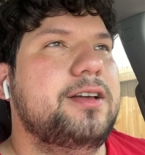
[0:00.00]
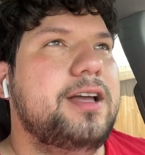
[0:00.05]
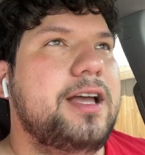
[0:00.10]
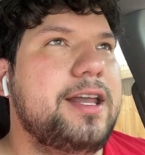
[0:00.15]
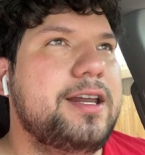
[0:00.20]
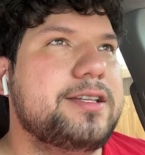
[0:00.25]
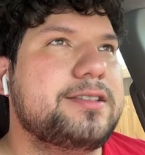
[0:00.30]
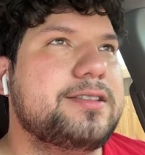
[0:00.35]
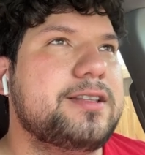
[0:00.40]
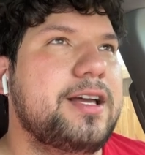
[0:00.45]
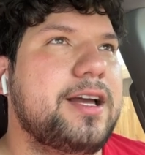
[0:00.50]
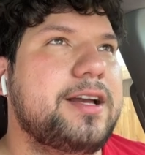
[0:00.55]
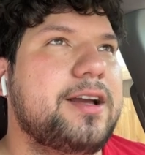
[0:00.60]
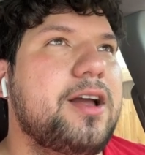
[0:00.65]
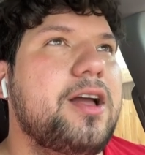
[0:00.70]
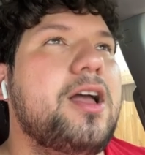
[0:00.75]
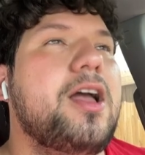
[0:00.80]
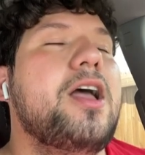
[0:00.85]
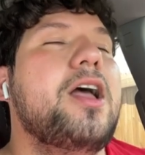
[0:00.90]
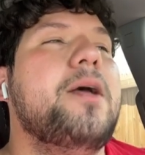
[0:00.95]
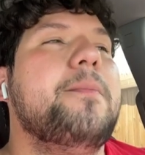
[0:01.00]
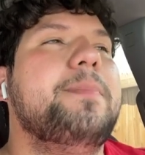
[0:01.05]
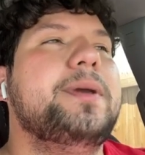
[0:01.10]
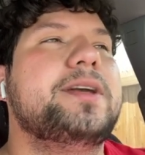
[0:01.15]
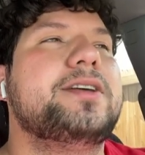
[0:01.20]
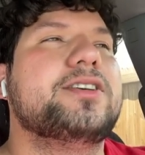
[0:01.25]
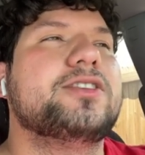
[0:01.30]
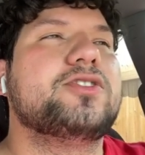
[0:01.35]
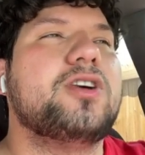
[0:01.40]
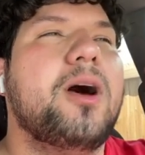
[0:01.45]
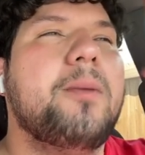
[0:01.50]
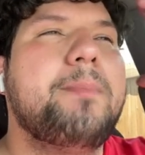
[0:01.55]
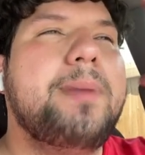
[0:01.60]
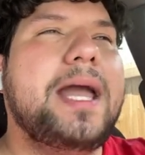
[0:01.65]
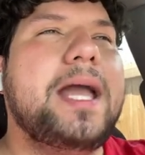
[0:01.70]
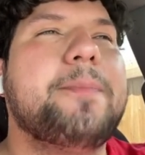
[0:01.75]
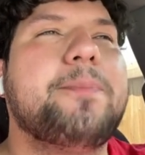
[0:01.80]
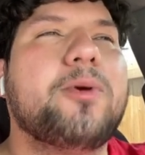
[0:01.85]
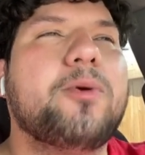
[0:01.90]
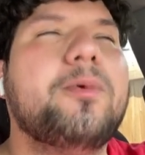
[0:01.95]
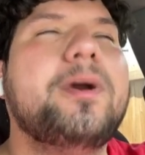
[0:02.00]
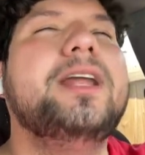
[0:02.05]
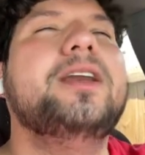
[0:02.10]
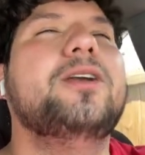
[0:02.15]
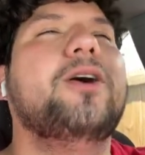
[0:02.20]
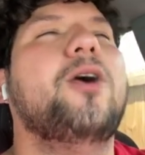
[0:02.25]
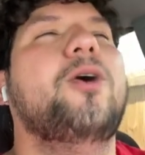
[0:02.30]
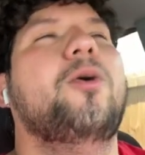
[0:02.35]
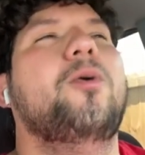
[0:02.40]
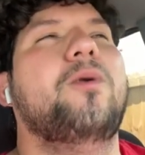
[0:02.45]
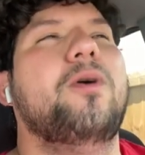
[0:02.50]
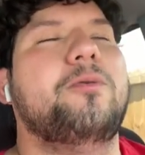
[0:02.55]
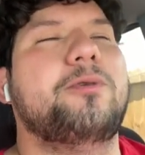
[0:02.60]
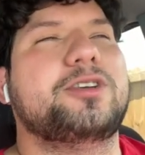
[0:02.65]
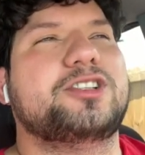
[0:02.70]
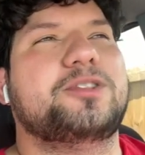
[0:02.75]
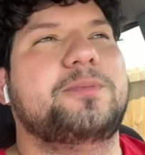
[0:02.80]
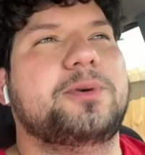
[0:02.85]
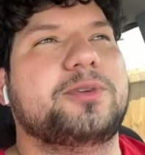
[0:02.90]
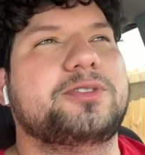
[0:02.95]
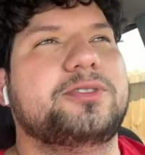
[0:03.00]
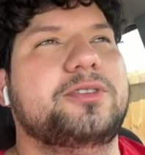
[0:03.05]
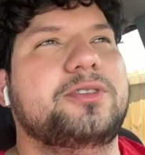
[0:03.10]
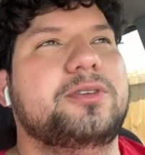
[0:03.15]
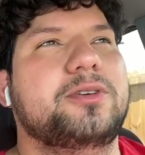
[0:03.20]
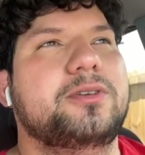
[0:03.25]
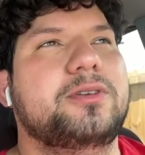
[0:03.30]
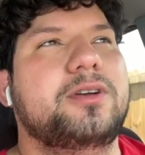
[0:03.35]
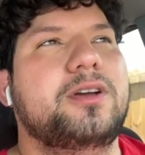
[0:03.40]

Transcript: And it's like, because on paper, we know what we're supposed to do.